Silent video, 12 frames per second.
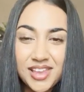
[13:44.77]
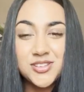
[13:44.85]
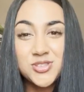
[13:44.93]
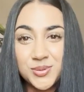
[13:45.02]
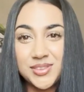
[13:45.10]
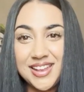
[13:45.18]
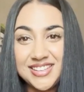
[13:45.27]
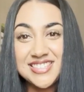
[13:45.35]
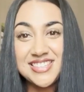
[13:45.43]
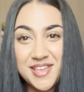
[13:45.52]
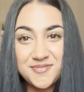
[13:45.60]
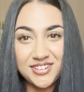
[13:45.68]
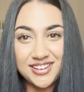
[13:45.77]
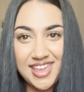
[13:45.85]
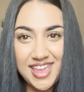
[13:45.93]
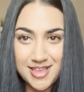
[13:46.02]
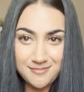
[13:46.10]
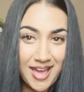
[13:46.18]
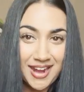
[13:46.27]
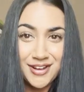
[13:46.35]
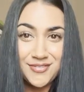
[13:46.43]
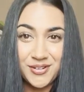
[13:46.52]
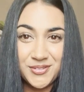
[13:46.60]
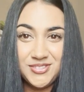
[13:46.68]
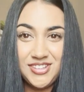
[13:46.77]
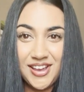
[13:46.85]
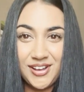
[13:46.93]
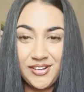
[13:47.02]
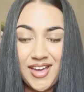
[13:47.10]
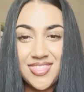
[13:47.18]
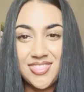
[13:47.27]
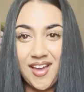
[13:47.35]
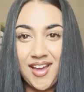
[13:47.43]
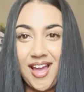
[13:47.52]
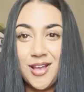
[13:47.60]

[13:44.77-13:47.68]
So then December came and I found out that